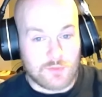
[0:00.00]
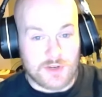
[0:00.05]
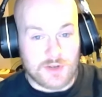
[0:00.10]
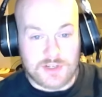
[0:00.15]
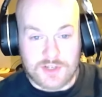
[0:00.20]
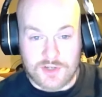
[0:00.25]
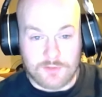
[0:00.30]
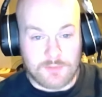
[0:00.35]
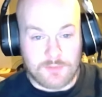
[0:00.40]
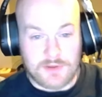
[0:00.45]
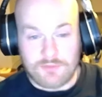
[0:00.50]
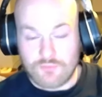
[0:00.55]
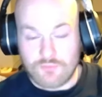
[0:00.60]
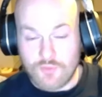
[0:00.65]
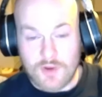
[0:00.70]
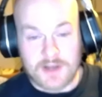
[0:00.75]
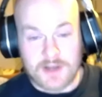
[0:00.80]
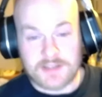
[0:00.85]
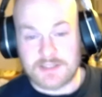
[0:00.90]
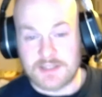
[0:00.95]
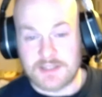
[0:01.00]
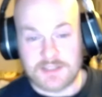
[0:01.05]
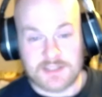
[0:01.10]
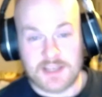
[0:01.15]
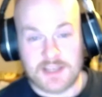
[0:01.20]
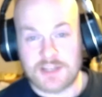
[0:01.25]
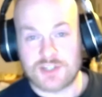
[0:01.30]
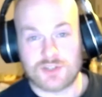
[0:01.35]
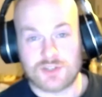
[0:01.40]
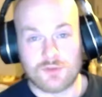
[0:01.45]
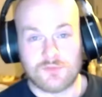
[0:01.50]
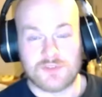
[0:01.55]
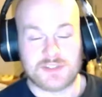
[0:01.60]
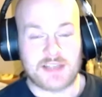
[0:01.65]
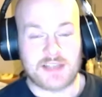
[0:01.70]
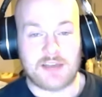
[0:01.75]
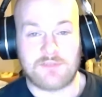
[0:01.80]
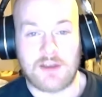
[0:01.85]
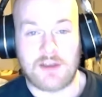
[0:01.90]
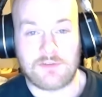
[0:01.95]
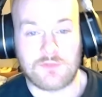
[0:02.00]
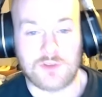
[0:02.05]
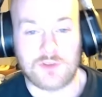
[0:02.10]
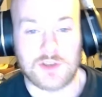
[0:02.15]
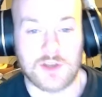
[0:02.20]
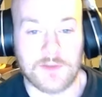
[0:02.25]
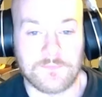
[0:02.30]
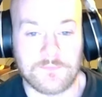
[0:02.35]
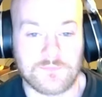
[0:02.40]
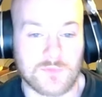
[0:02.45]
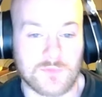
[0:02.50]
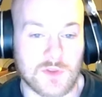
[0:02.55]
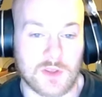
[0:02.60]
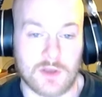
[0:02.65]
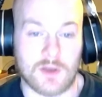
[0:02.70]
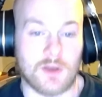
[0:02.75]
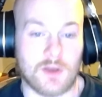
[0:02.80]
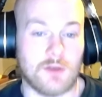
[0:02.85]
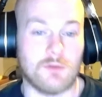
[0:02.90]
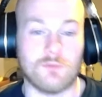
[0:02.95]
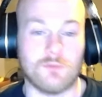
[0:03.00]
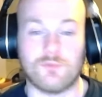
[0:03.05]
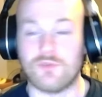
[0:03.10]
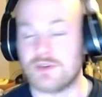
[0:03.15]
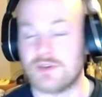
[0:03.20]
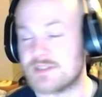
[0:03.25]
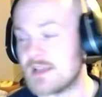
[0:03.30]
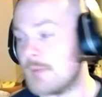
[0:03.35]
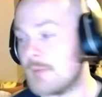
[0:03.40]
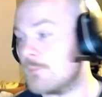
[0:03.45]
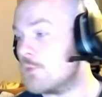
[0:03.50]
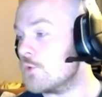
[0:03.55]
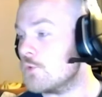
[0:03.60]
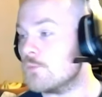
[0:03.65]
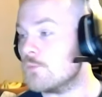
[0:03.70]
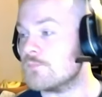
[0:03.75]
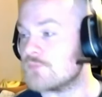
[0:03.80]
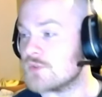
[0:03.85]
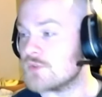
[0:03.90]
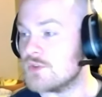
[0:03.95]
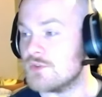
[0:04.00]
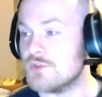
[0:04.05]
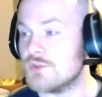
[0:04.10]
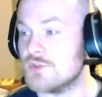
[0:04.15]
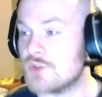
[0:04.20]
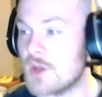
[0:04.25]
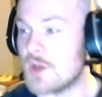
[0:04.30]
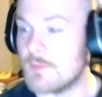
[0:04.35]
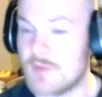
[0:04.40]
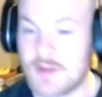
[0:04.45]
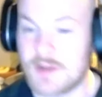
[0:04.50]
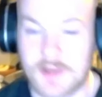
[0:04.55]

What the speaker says: which could be really sensational for South Africa. For example, you come in